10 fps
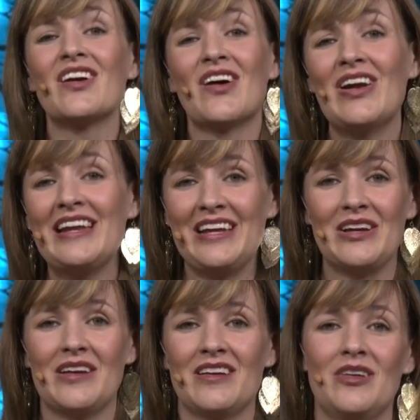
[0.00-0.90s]
The
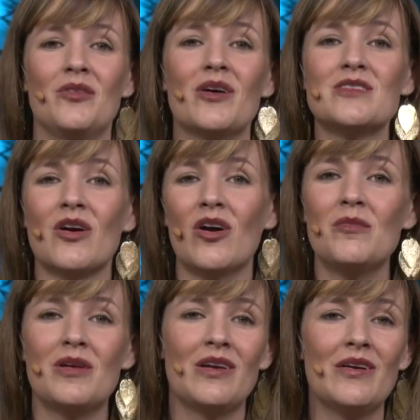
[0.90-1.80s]
colleague who goes
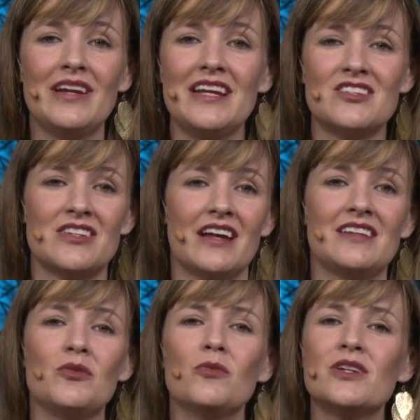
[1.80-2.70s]
home alone each
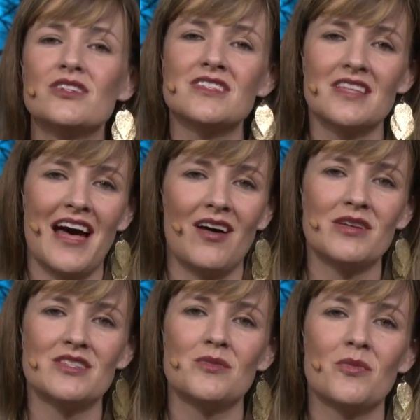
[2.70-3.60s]
night and wishes the
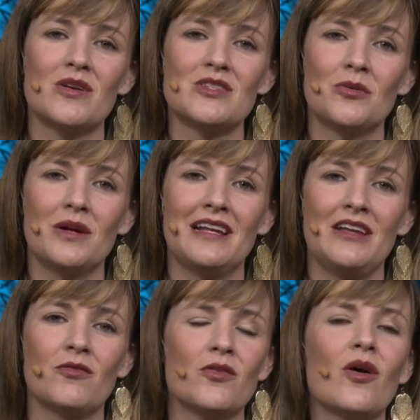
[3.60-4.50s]
hours to pass
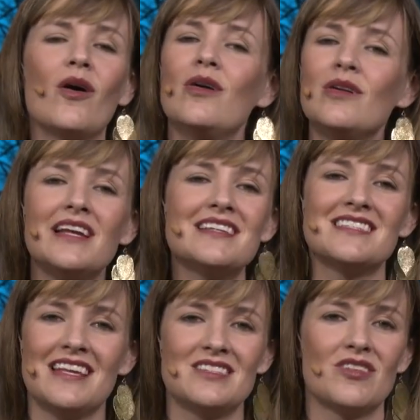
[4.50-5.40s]
quickly for the only
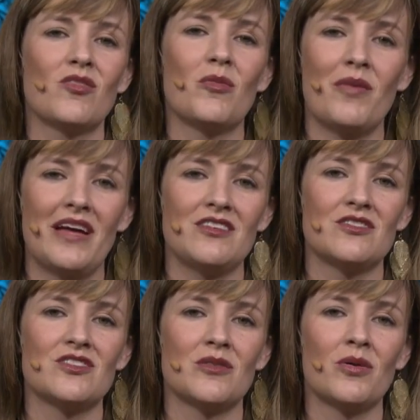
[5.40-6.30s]
sense of
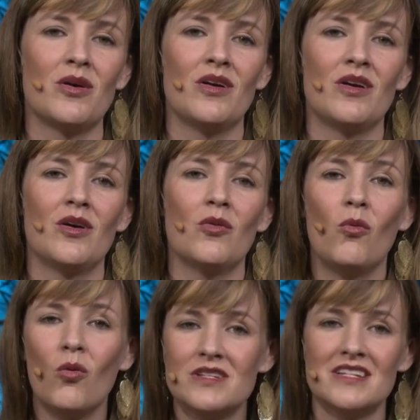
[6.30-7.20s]
companionship
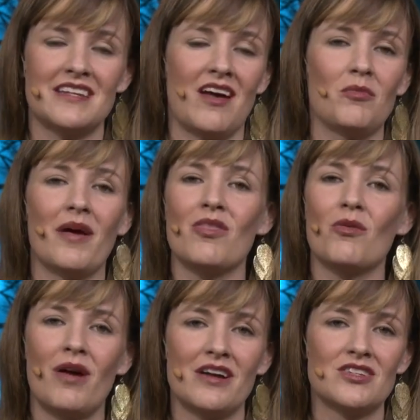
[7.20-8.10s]
watered down by
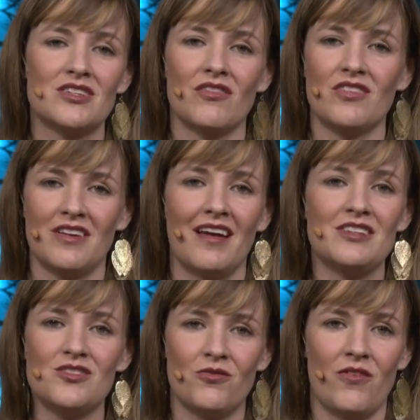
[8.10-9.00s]
the rush of the
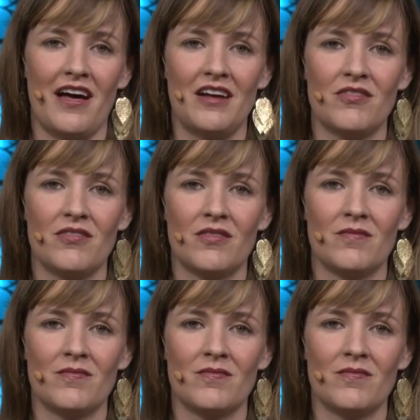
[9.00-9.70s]
9-to-5.